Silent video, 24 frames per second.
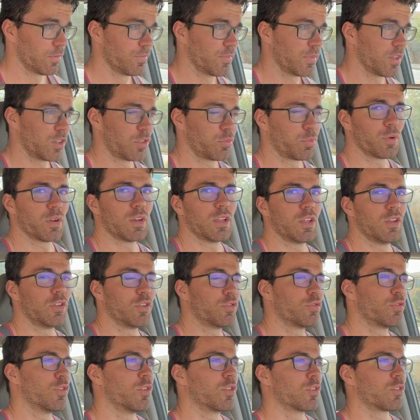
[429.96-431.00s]
It's pretty
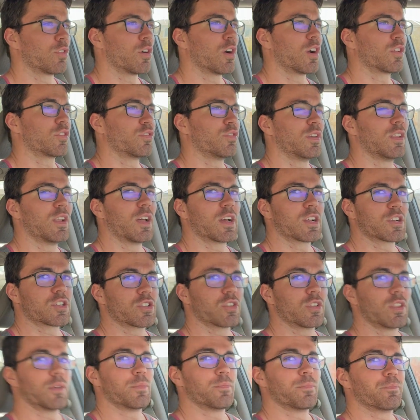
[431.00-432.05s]
useful in CrossFit
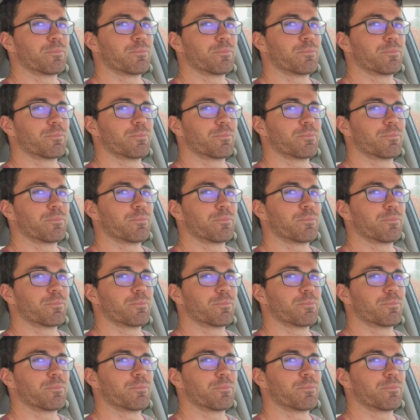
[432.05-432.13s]
actually